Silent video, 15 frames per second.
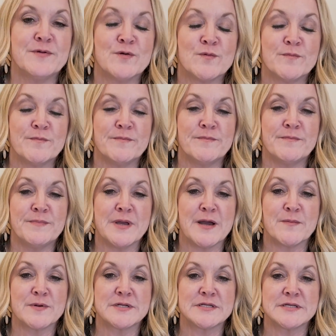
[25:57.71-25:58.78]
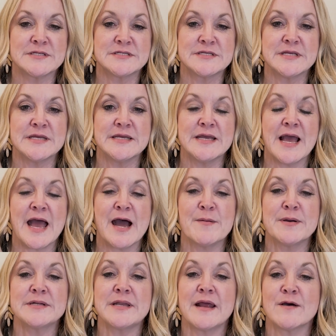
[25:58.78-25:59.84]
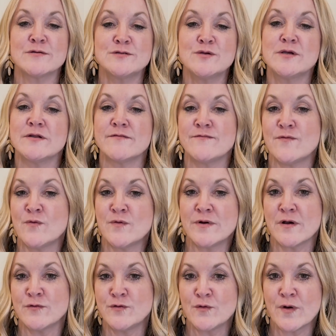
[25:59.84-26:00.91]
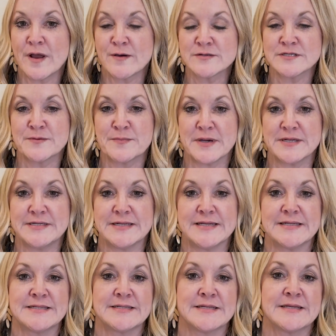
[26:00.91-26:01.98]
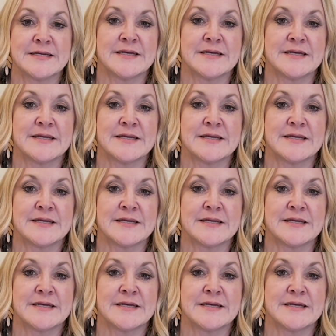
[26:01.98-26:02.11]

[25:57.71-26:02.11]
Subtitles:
You'll be able to see how much house you can afford on your housing budget.